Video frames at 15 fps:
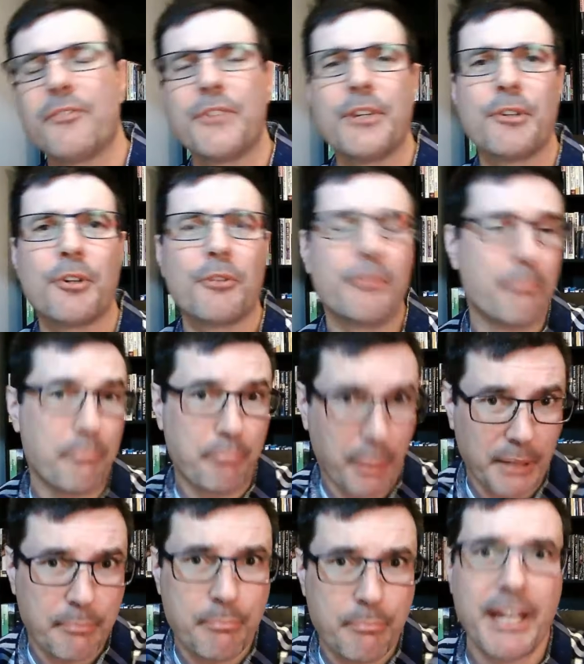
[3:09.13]
you're a
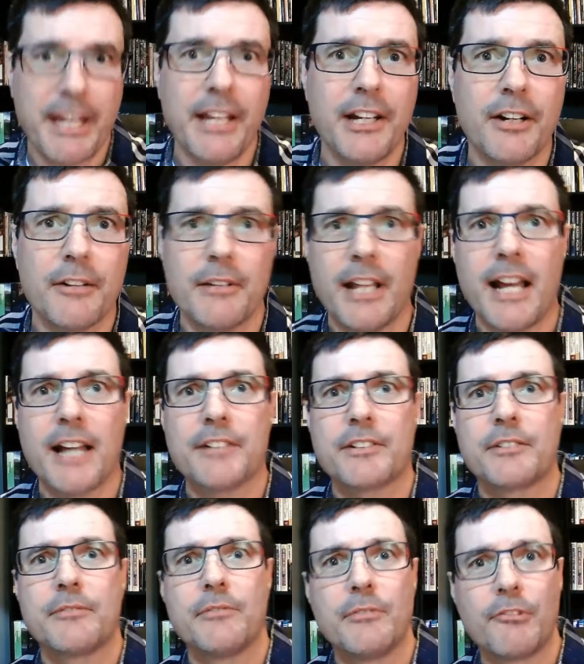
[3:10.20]
big beginner last
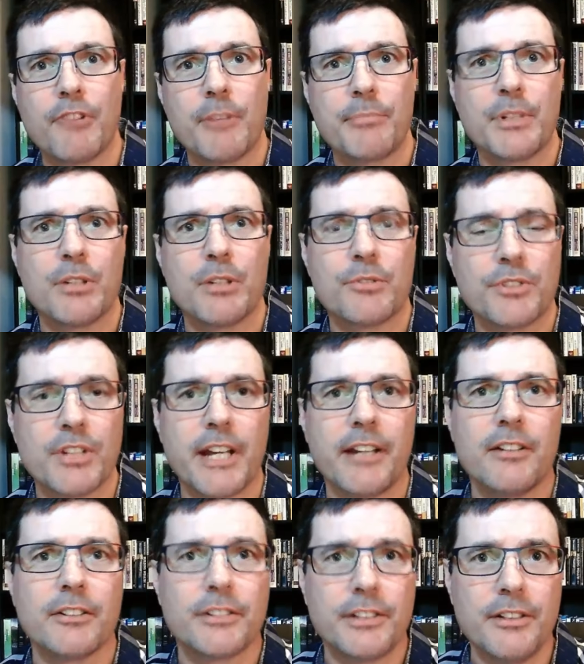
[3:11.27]
crypto cycle
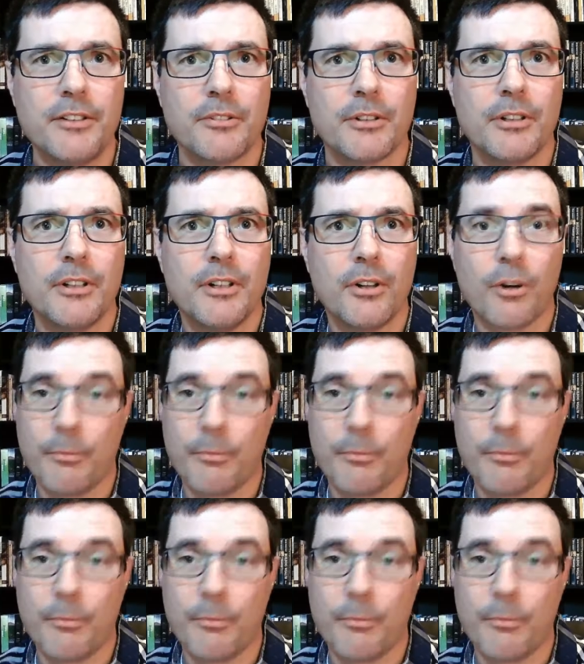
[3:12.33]
too. Or